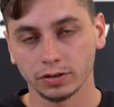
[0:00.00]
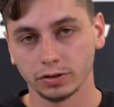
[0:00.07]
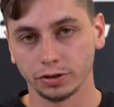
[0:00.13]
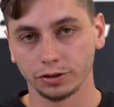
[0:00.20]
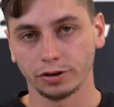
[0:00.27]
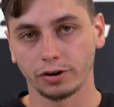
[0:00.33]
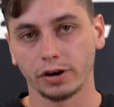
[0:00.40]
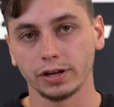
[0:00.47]

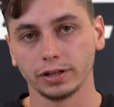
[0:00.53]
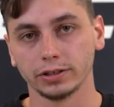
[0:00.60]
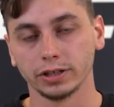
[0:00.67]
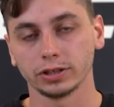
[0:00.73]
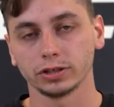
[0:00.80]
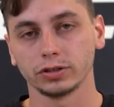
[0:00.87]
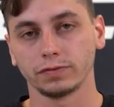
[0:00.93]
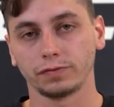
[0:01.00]
They're a great
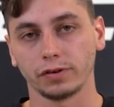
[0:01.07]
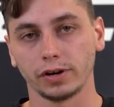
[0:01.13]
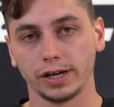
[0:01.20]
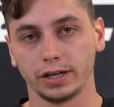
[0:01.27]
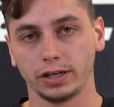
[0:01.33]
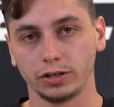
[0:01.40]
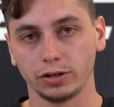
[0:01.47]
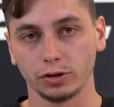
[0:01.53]
addition for
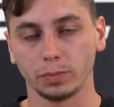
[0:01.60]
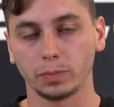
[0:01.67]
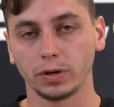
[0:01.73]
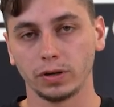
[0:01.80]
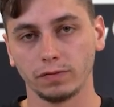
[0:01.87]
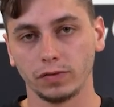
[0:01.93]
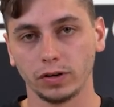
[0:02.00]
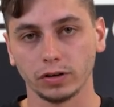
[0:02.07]
any
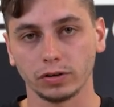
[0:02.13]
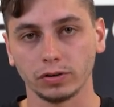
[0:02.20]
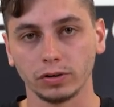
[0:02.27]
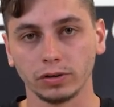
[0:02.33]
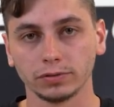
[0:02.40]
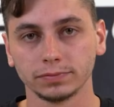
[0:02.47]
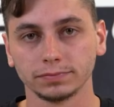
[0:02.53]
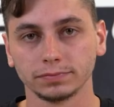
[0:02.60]
European
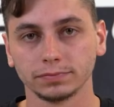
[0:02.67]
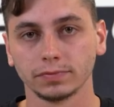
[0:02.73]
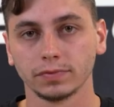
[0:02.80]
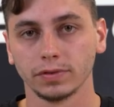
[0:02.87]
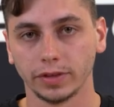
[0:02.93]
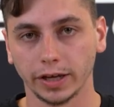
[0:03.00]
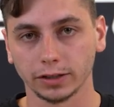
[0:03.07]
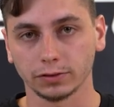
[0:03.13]
vehicle.
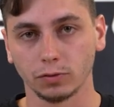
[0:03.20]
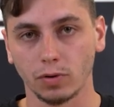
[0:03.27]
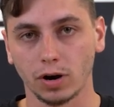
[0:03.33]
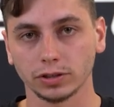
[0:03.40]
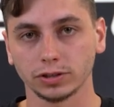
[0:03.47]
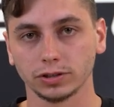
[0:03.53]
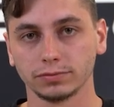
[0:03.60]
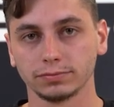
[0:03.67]
Thanks for
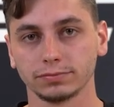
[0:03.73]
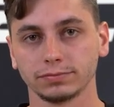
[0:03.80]
watching.